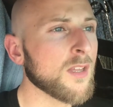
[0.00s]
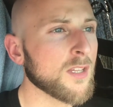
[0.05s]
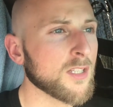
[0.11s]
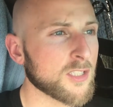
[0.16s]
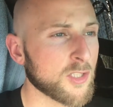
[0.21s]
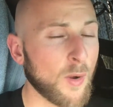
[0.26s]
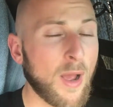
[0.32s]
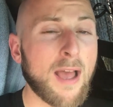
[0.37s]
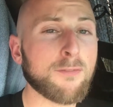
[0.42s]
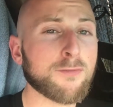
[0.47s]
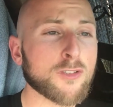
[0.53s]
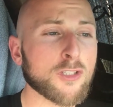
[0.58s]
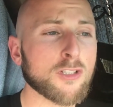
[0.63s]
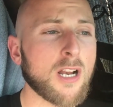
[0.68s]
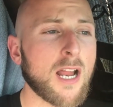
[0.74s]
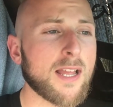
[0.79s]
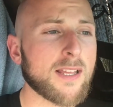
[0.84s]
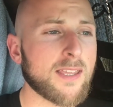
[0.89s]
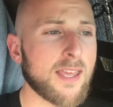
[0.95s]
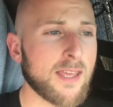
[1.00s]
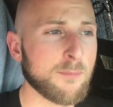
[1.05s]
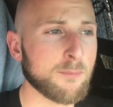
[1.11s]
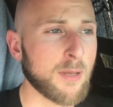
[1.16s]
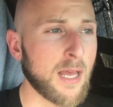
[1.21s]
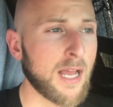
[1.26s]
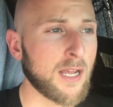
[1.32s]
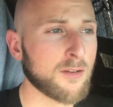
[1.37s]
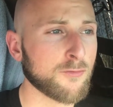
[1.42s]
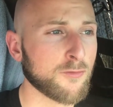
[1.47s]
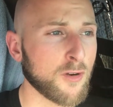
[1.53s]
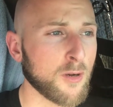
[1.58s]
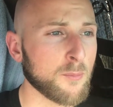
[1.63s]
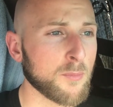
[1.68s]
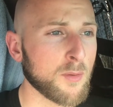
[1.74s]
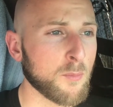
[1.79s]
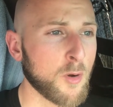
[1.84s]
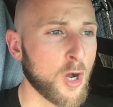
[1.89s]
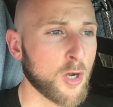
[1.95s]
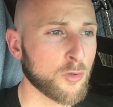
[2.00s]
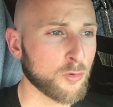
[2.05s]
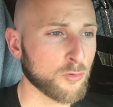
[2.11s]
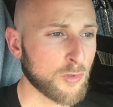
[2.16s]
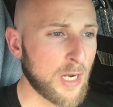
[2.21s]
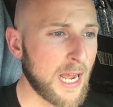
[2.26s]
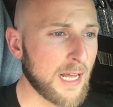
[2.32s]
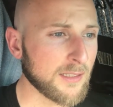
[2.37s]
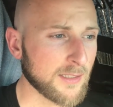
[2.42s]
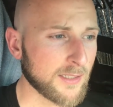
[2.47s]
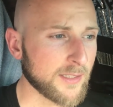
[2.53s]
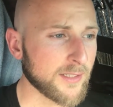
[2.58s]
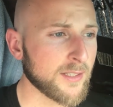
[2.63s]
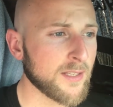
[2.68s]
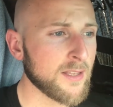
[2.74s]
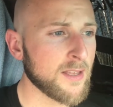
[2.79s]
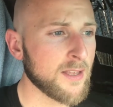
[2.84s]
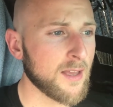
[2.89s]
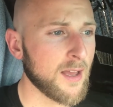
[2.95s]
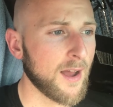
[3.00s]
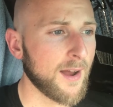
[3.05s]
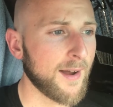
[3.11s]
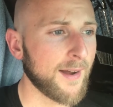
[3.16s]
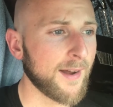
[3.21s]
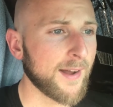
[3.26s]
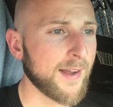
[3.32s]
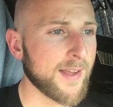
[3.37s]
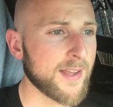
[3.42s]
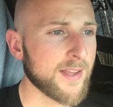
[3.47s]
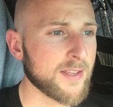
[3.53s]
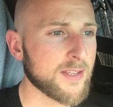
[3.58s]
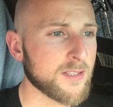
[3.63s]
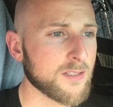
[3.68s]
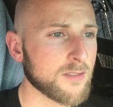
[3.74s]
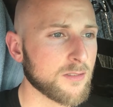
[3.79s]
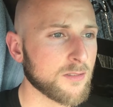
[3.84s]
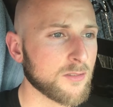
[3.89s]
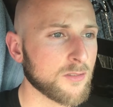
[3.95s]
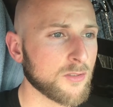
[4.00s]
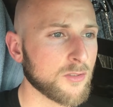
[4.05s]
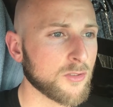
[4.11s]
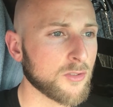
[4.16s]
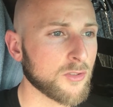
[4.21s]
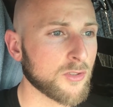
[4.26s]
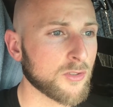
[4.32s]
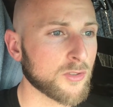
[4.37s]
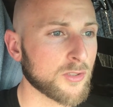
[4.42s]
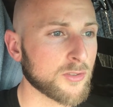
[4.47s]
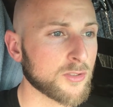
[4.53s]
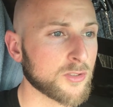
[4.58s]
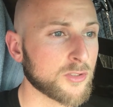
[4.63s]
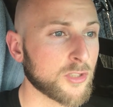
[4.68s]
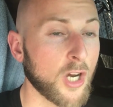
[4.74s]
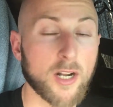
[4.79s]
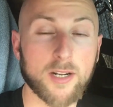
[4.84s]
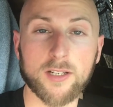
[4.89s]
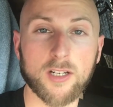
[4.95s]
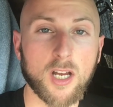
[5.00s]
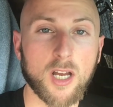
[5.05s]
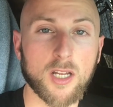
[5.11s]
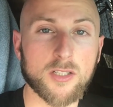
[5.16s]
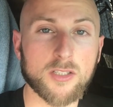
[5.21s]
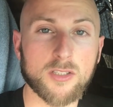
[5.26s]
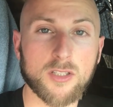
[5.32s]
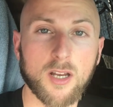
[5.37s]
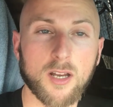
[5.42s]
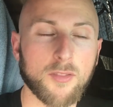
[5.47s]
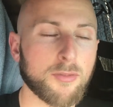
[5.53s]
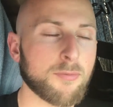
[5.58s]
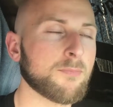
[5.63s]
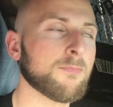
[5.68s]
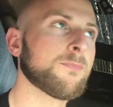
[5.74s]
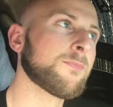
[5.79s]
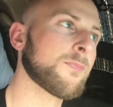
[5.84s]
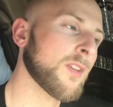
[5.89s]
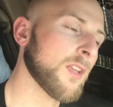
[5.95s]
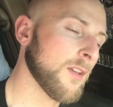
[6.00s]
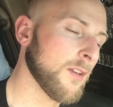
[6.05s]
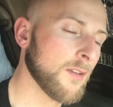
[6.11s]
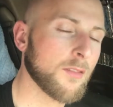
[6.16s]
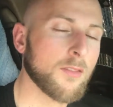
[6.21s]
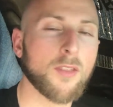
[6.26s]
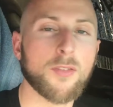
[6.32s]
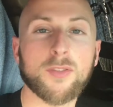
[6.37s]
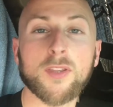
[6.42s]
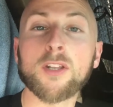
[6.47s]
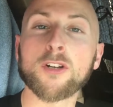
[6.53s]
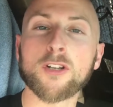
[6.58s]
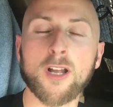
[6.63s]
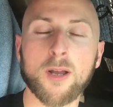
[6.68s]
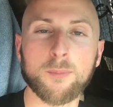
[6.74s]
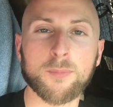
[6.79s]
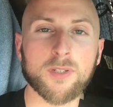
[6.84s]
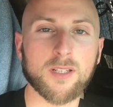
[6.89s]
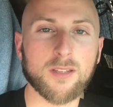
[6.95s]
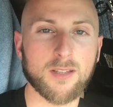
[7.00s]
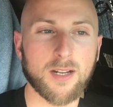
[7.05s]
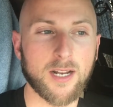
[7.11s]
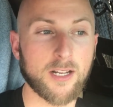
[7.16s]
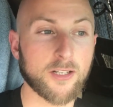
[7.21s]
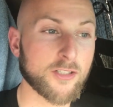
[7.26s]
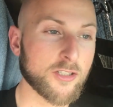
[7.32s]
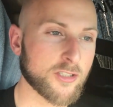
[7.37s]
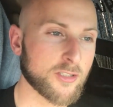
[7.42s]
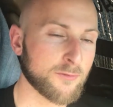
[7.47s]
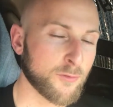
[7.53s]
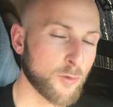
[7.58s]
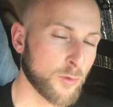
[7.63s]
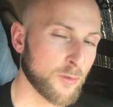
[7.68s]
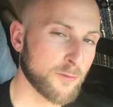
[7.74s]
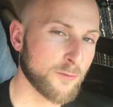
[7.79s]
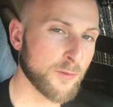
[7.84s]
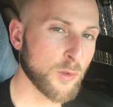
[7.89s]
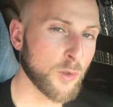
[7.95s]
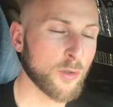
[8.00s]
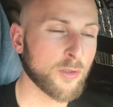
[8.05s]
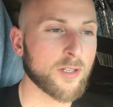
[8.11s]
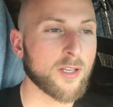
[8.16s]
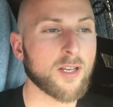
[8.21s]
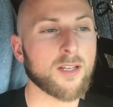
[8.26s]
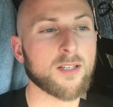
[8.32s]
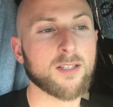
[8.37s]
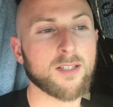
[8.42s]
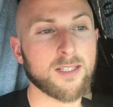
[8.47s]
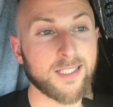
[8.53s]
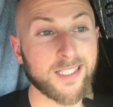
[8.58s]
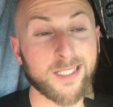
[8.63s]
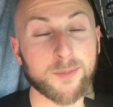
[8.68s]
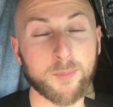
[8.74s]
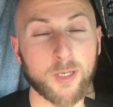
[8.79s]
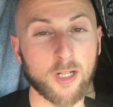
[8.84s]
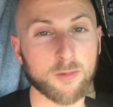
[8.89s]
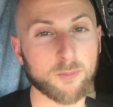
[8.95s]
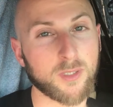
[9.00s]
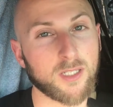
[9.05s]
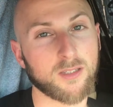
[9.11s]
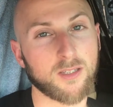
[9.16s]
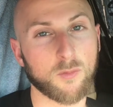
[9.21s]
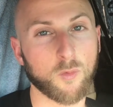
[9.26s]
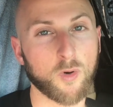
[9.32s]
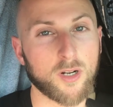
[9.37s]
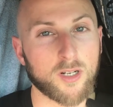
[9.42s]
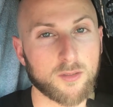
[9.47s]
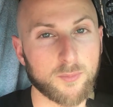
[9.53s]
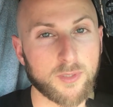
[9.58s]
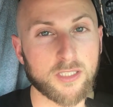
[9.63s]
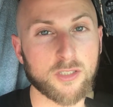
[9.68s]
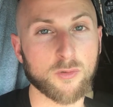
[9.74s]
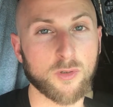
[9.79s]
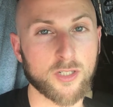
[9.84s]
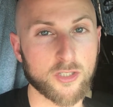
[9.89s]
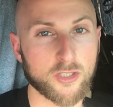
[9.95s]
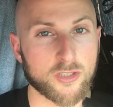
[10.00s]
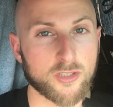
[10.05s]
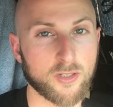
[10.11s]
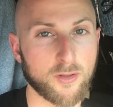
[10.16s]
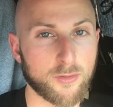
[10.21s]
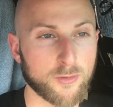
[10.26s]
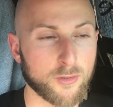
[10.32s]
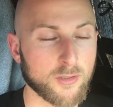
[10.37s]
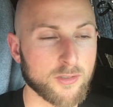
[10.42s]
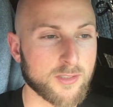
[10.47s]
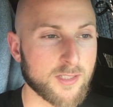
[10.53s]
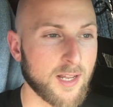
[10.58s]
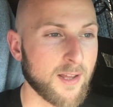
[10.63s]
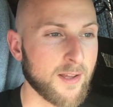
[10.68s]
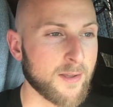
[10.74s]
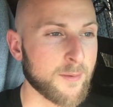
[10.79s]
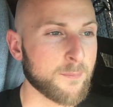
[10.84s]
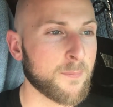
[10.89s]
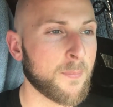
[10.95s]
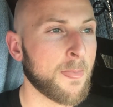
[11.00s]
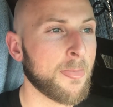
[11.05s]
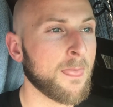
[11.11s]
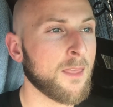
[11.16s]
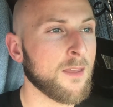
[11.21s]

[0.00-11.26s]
So after I came back from the Mongol Rally, I got an odd, the theater company that I auditioned for in Florida emailed me and they wanted me to audition a third time.